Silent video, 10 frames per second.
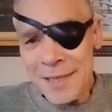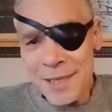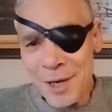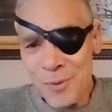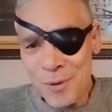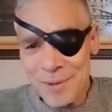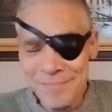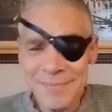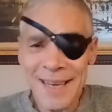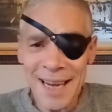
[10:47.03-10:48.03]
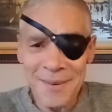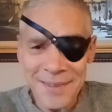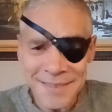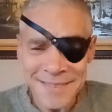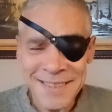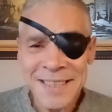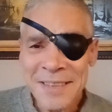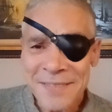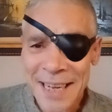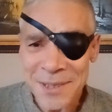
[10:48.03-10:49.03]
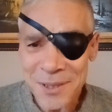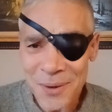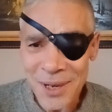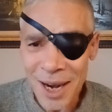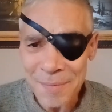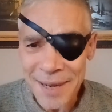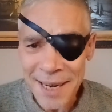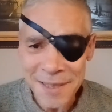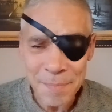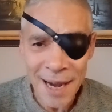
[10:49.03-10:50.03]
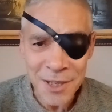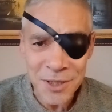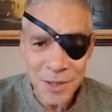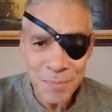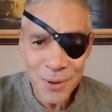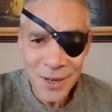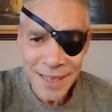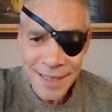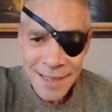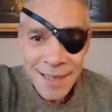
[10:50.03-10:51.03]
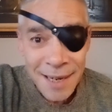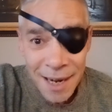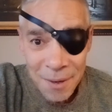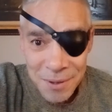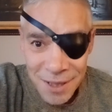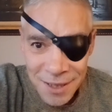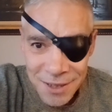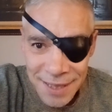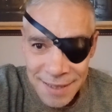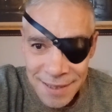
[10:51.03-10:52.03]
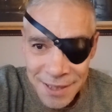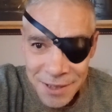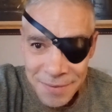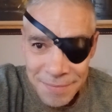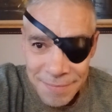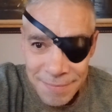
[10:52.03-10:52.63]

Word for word: young woman. Anyways, that's what's going on behind the patch this morning. I will talk to you guys later.